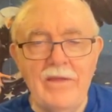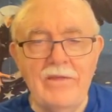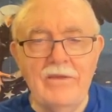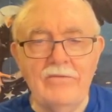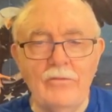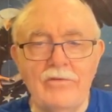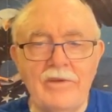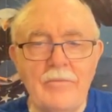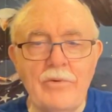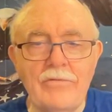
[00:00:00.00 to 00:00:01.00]
This was
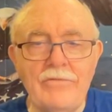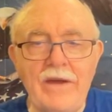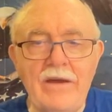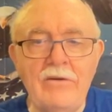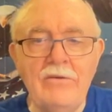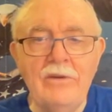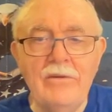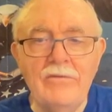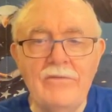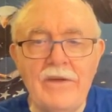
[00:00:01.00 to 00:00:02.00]
a profound
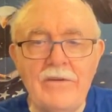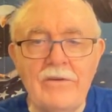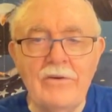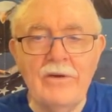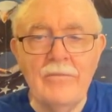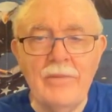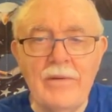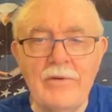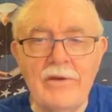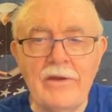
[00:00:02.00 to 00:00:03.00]
failure of
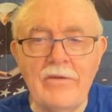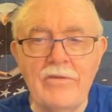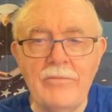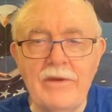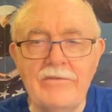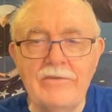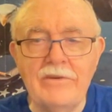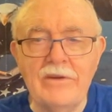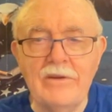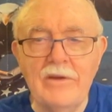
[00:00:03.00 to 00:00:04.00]
public health
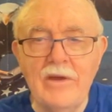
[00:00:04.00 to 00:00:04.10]
messaging.